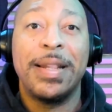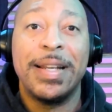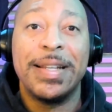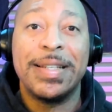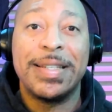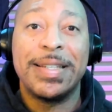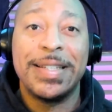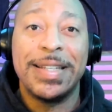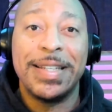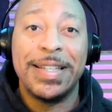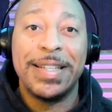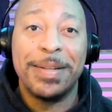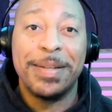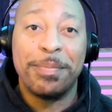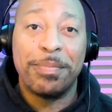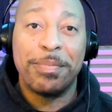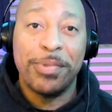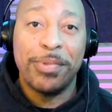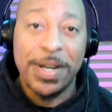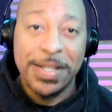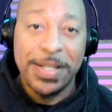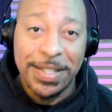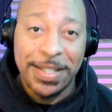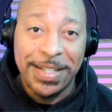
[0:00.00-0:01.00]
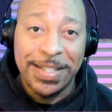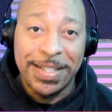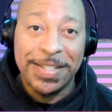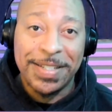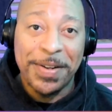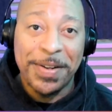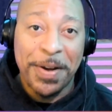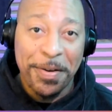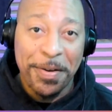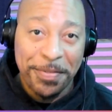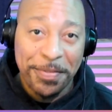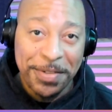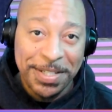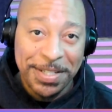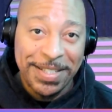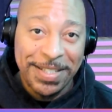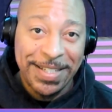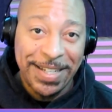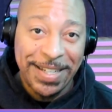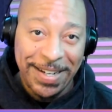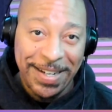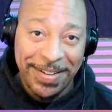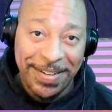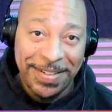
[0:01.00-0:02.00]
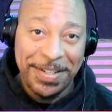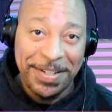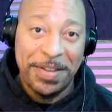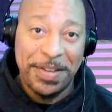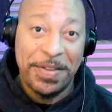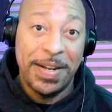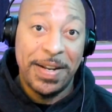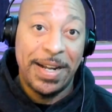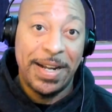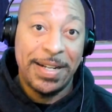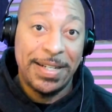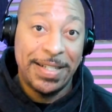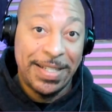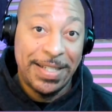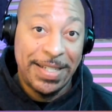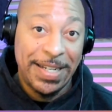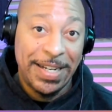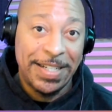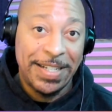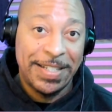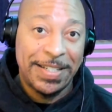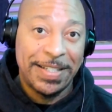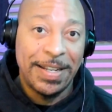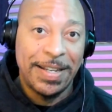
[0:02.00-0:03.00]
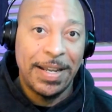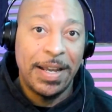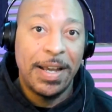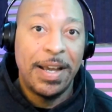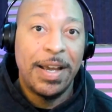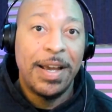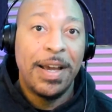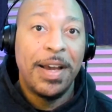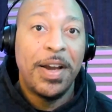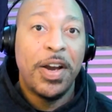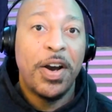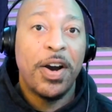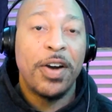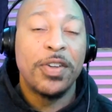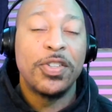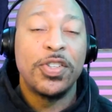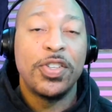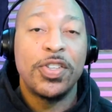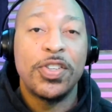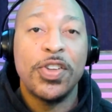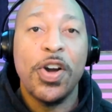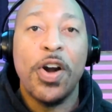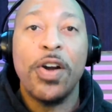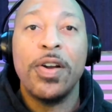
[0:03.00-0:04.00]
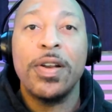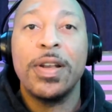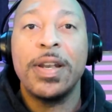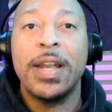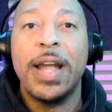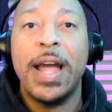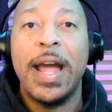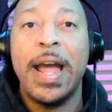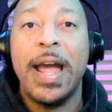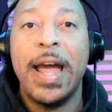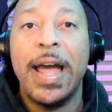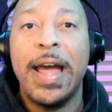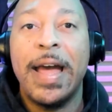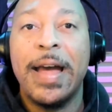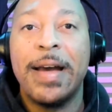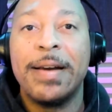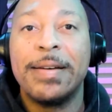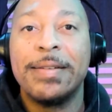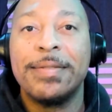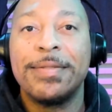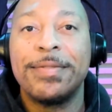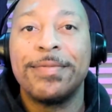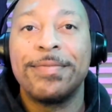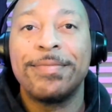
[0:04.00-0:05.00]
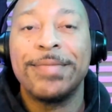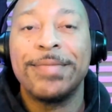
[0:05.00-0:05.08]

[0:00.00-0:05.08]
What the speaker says: that's in the president's office here in the United States are starting to have,